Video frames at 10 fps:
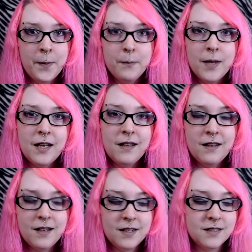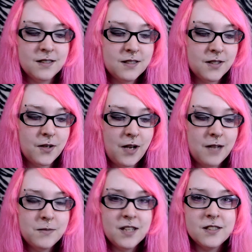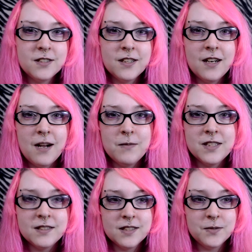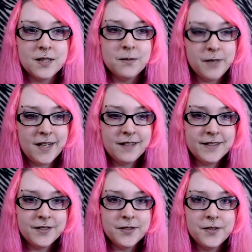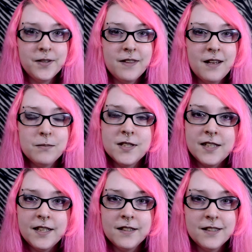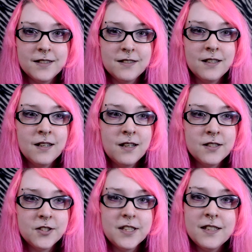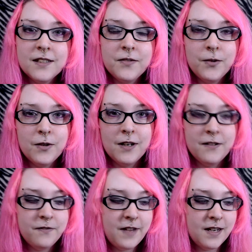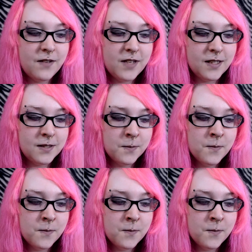many years, so I'm not sure how much this would compare to that particular drink if you are a fan of it.